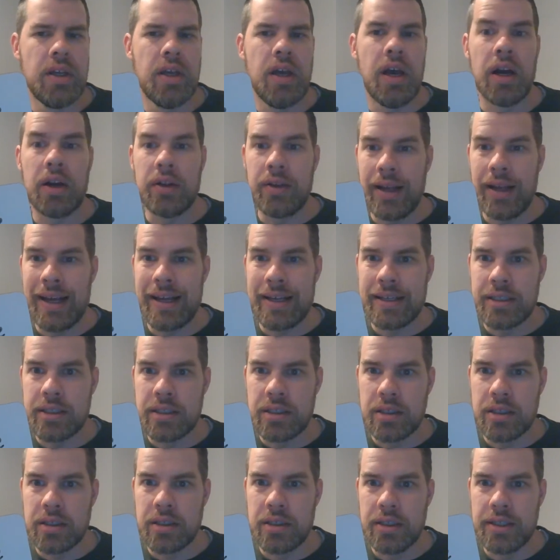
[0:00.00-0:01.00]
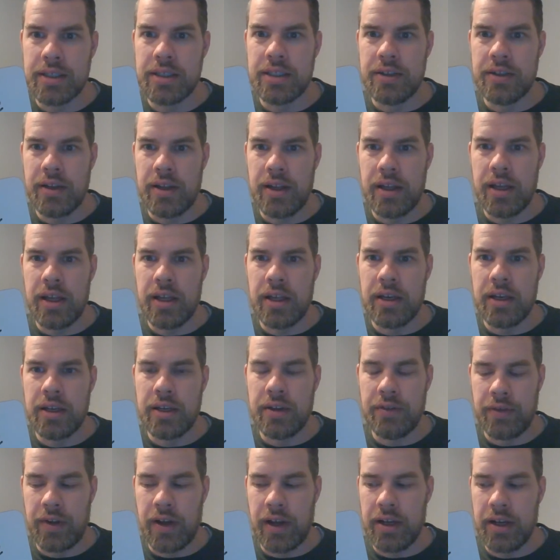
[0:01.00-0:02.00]
A class is
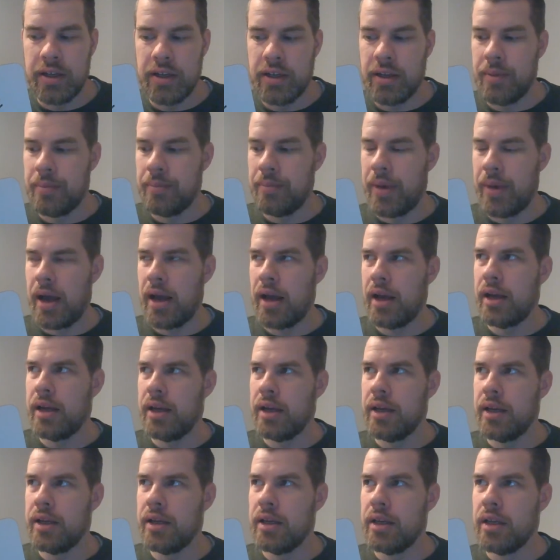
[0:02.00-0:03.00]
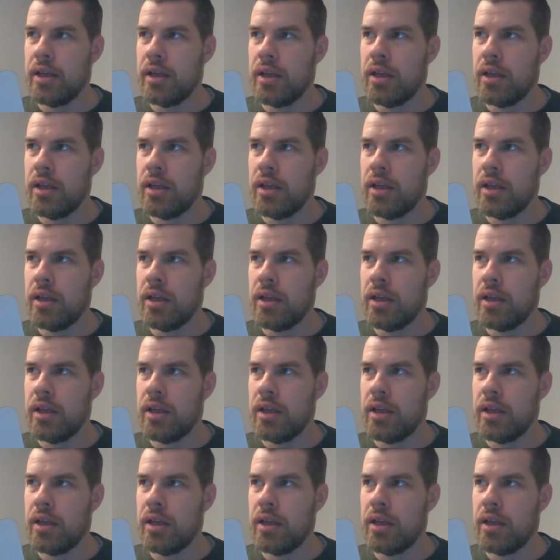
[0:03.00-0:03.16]
defined by